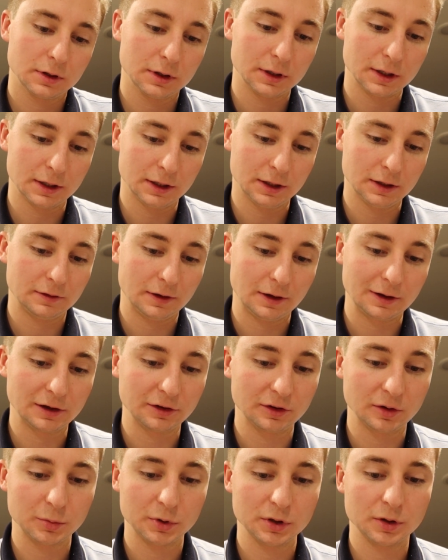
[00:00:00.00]
getting it down
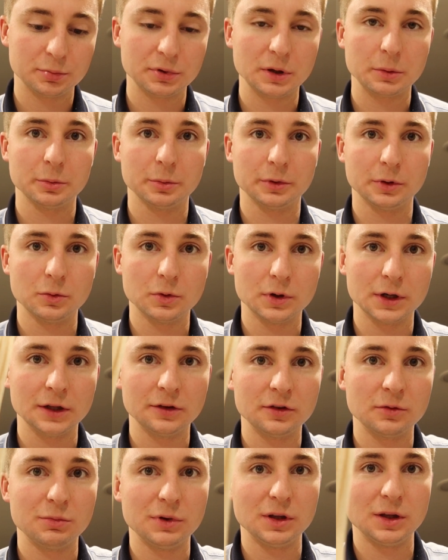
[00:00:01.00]
because I'm gonna probably want it
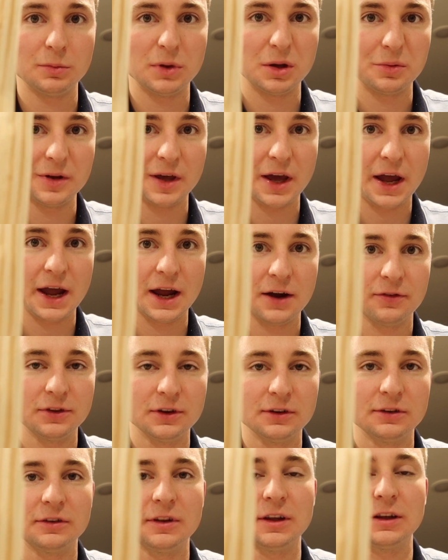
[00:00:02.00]
to be maybe half
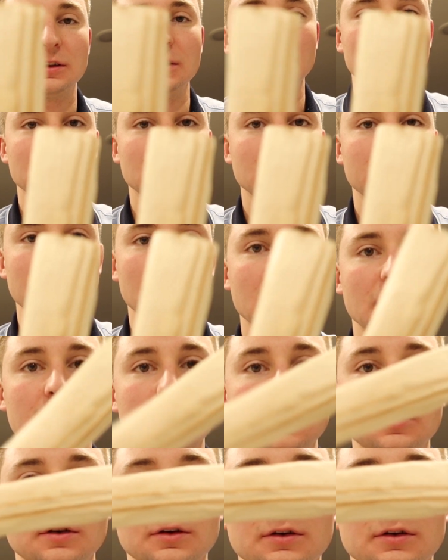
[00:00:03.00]
this thickness, if not